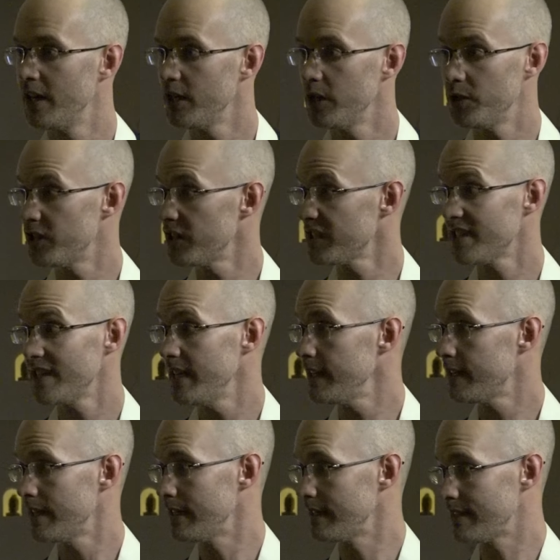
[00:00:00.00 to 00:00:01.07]
You just see
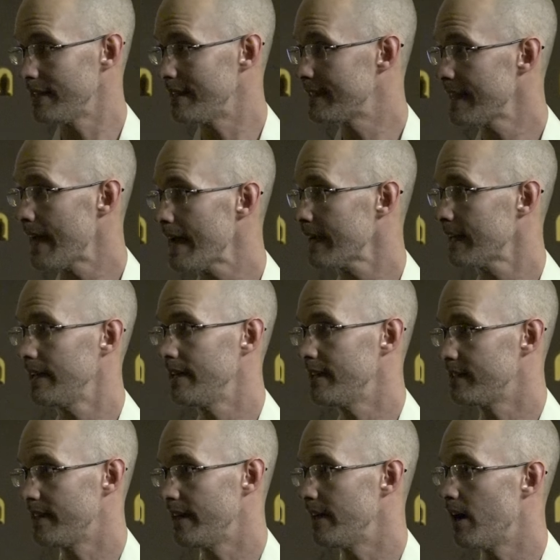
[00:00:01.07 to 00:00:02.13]
things exactly
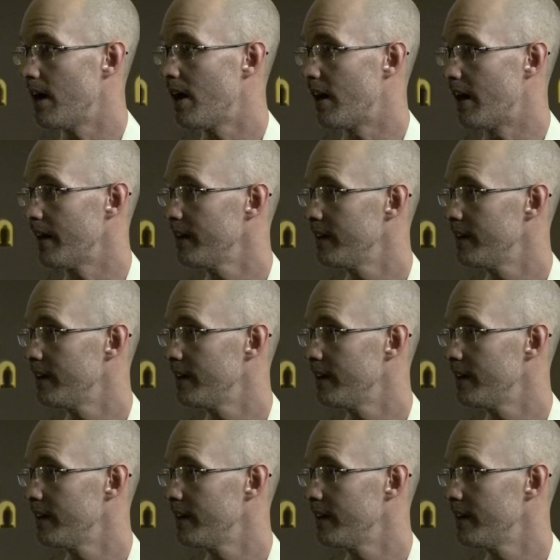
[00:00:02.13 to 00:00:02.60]
as they are.